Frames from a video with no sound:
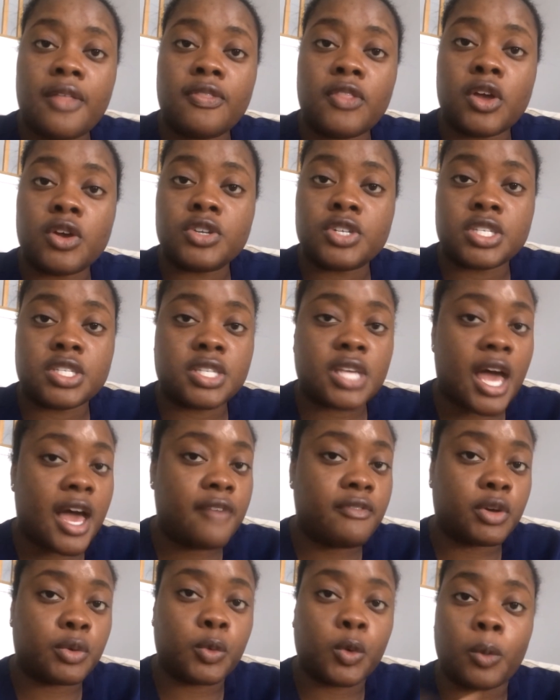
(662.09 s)
and they're just
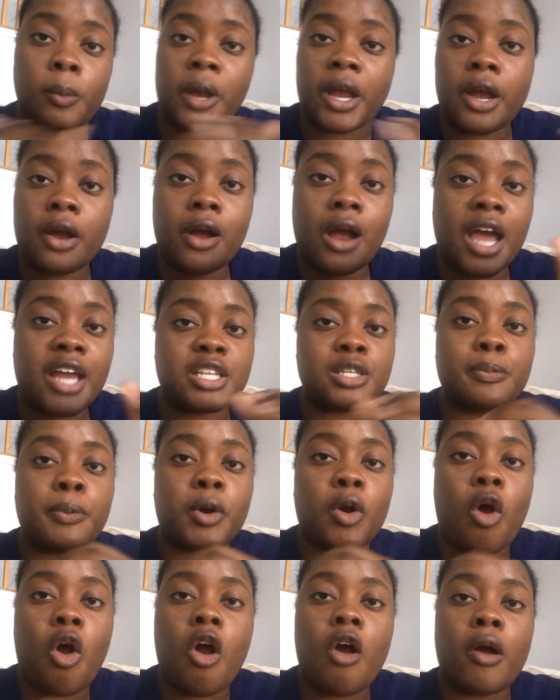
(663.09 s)
having room air, I just
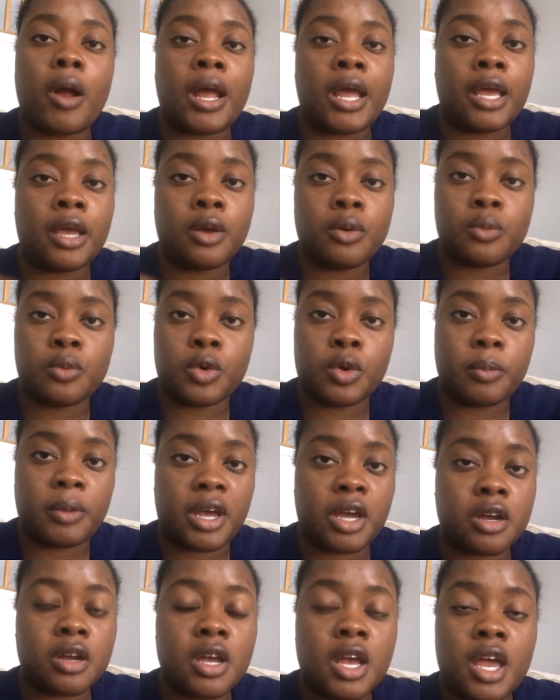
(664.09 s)
put RA, room
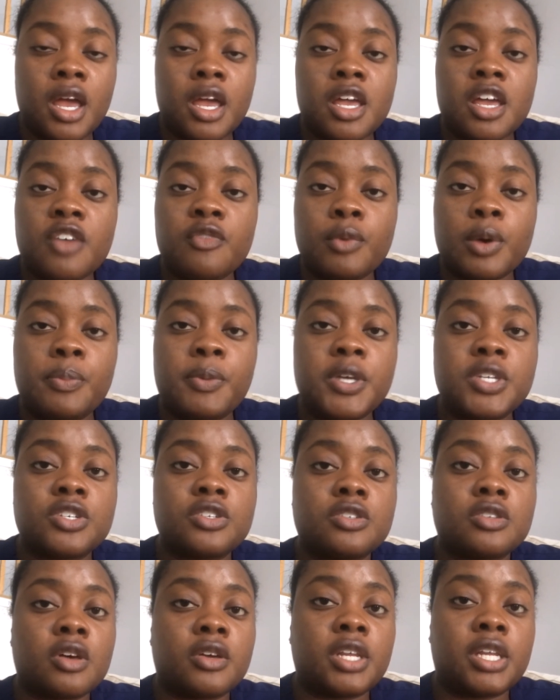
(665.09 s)
air. If my
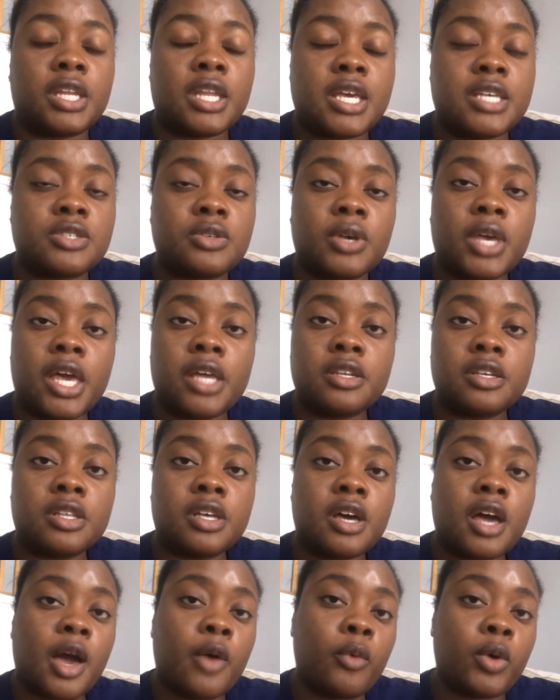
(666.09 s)
patient's on a nasal
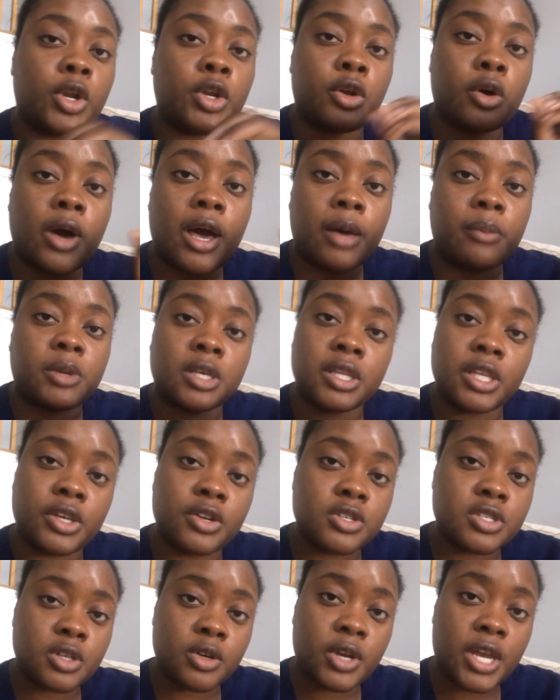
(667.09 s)
cannula, I want to know how many
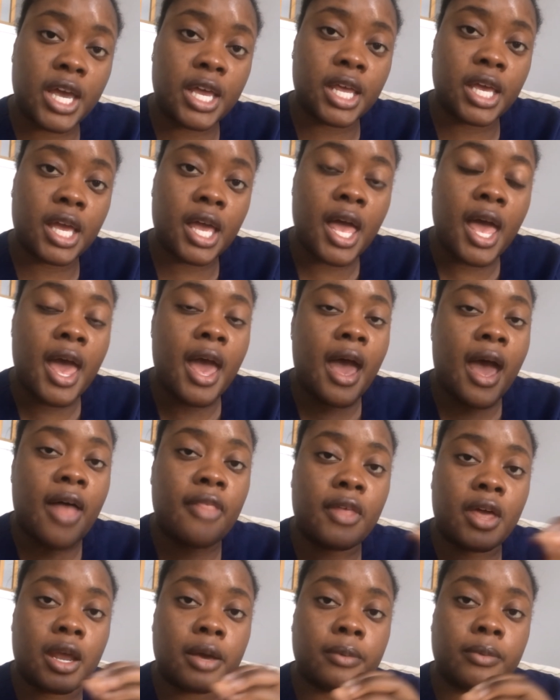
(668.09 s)
liters they're getting,
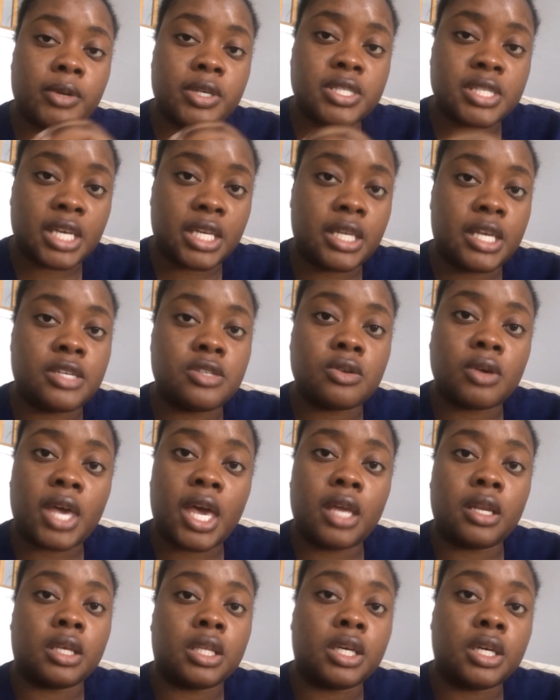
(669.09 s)
and then I'm going to say nasal
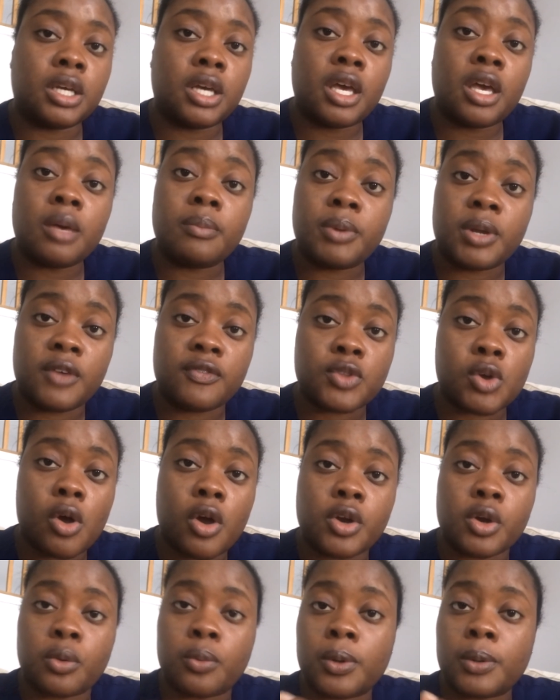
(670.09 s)
cannula. But if they're
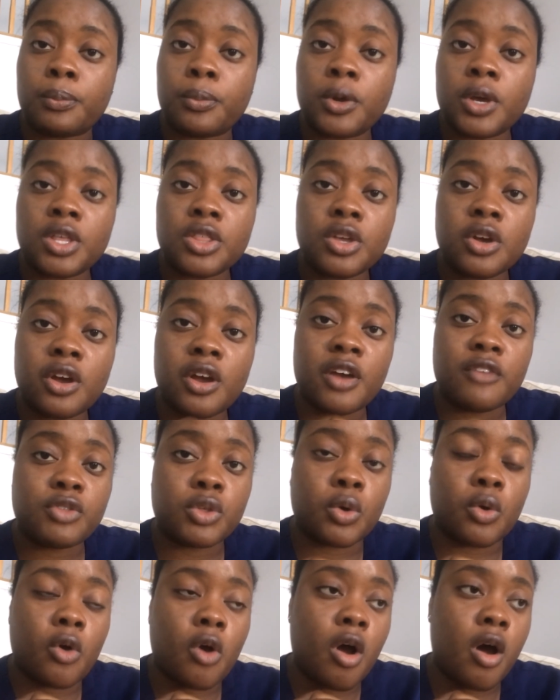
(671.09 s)
on a rebreather, if
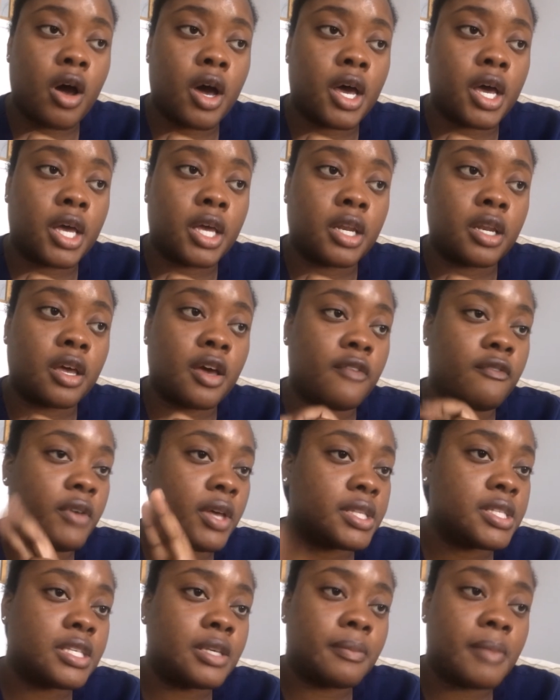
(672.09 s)
they're on a
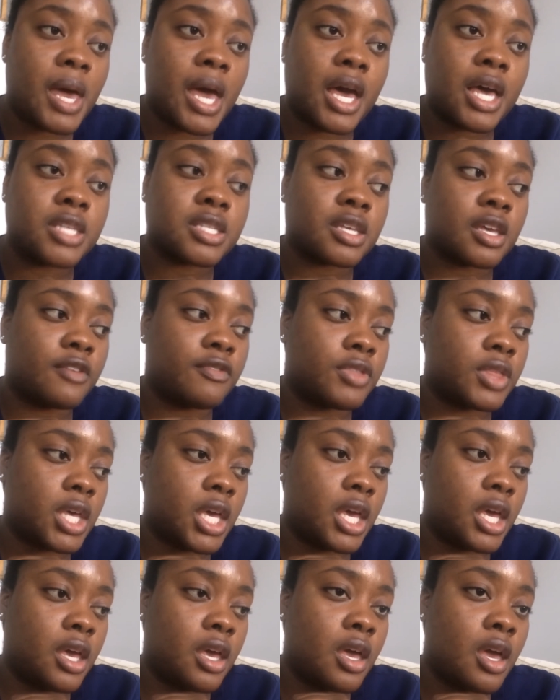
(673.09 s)
venti mask, if
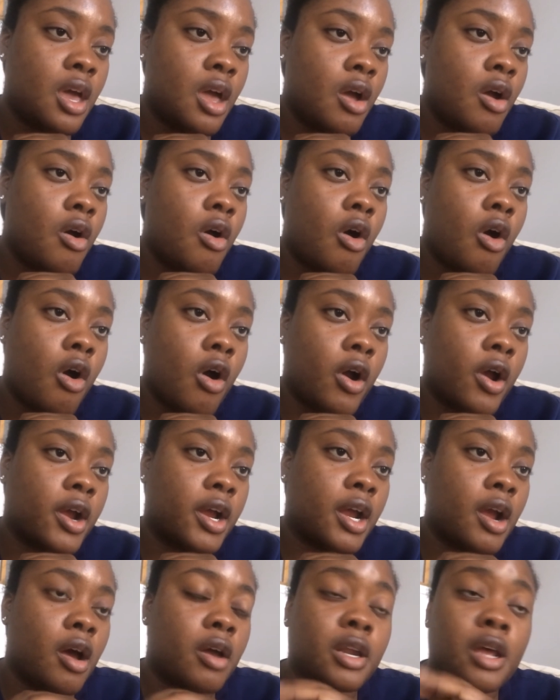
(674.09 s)
they
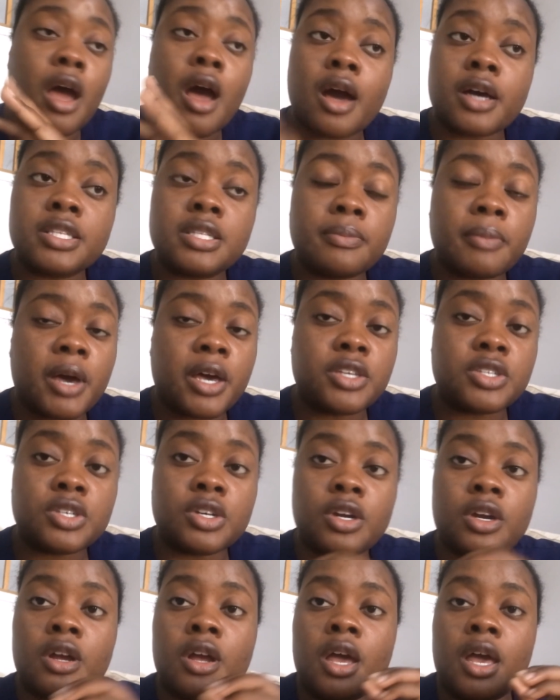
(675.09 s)
are on an
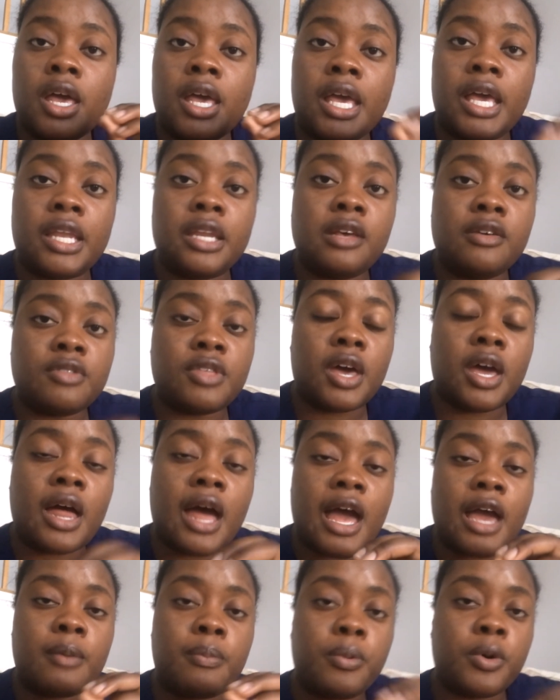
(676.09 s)
oximizer, any of that,
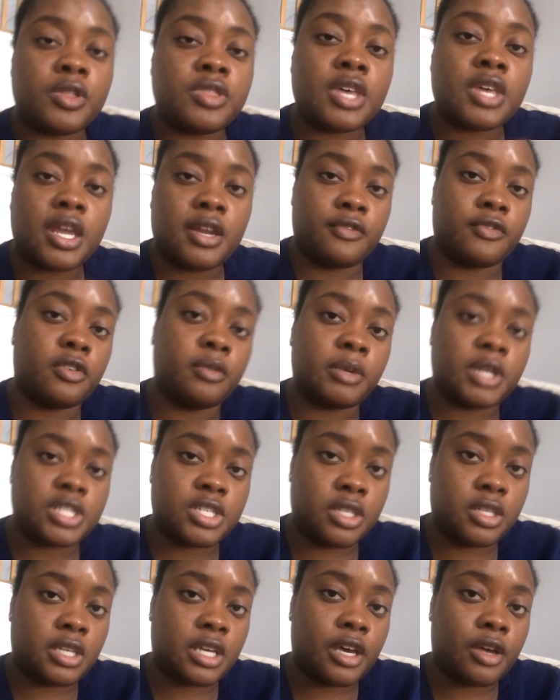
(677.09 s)
I put that
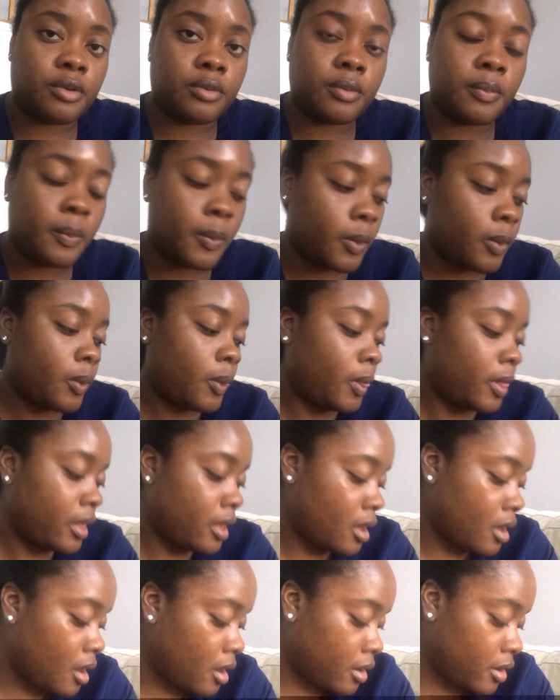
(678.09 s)
information down.
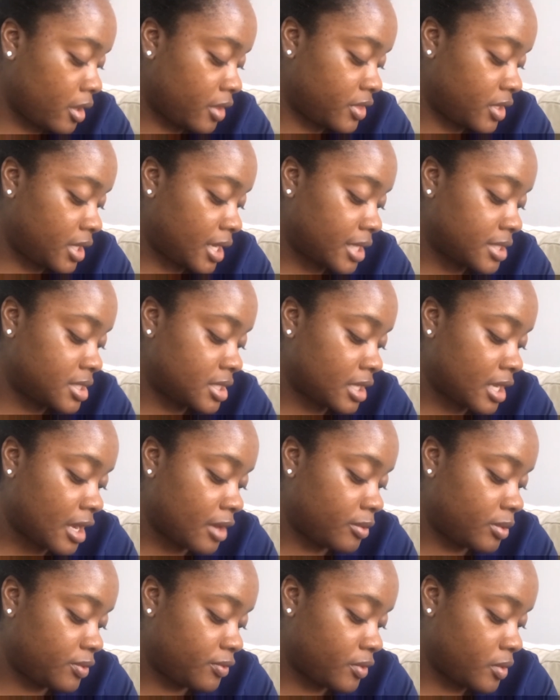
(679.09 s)
The next thing
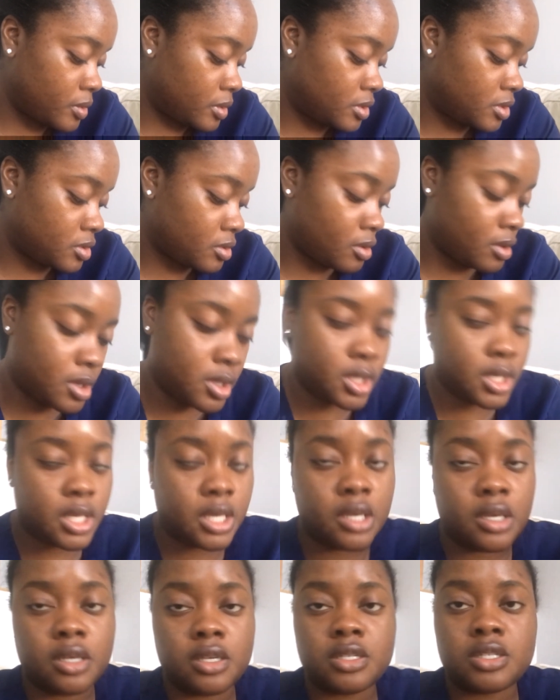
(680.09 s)
I would focus on
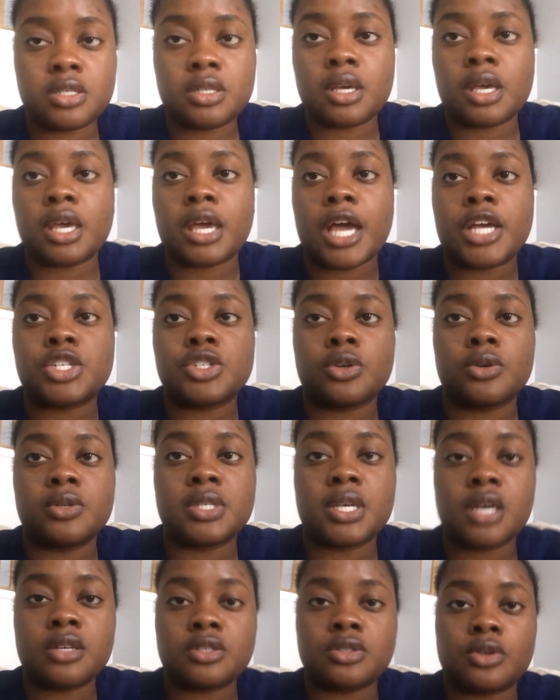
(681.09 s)
is
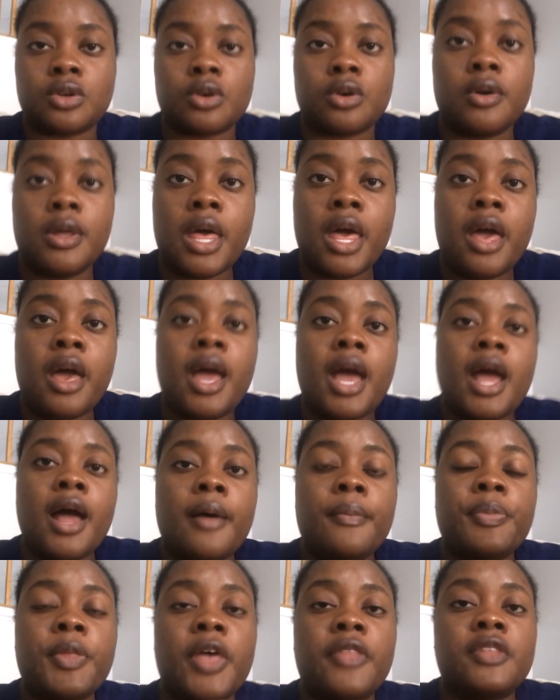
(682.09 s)
gastrointestinal.
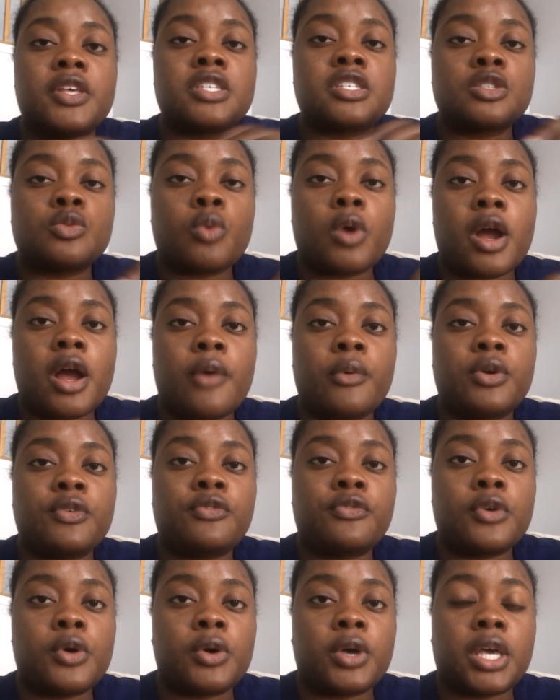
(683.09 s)
And this is where I would
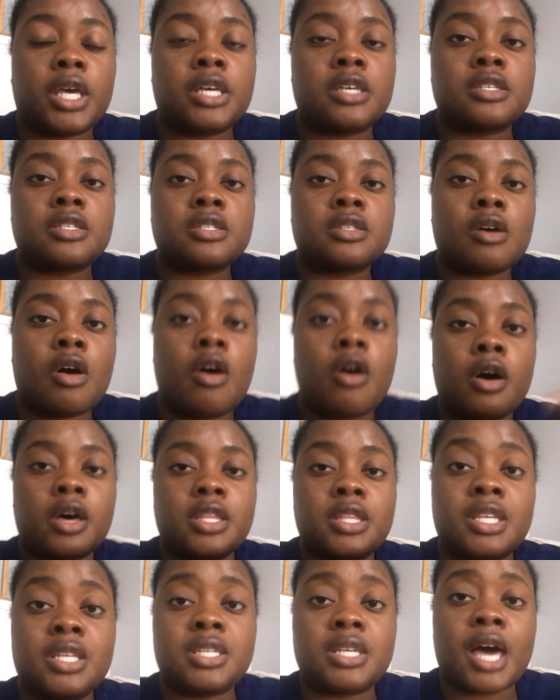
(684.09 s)
focus
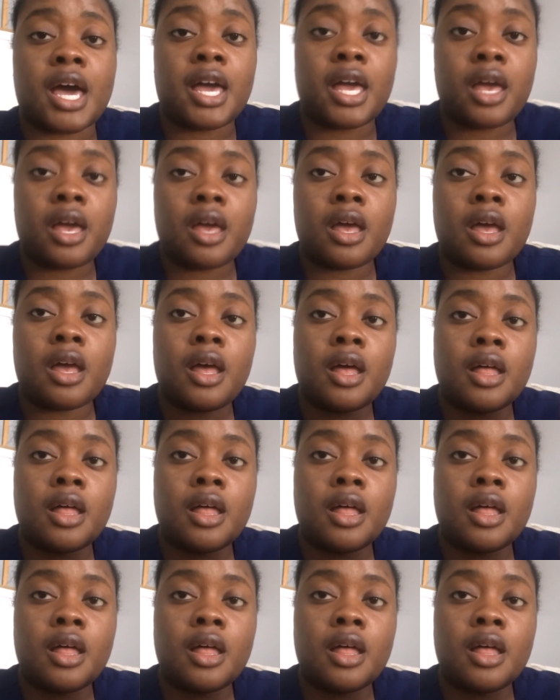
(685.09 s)
on the diet,